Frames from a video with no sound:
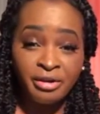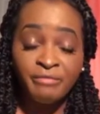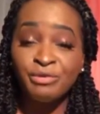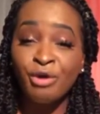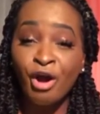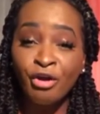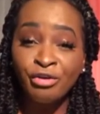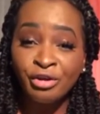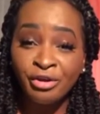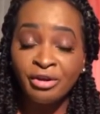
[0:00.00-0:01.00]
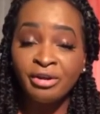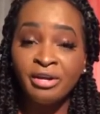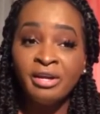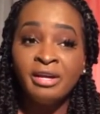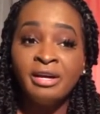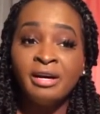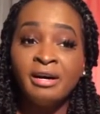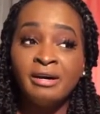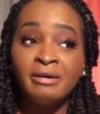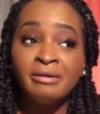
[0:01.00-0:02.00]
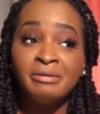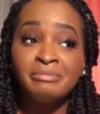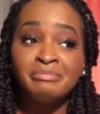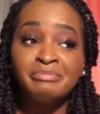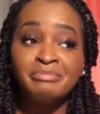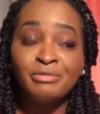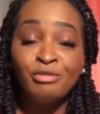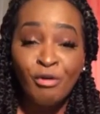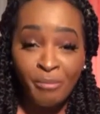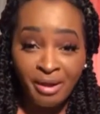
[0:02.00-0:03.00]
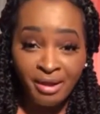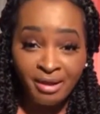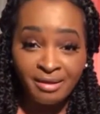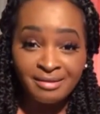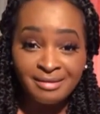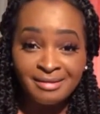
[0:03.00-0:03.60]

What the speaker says: If you hurt her, you're going to pay.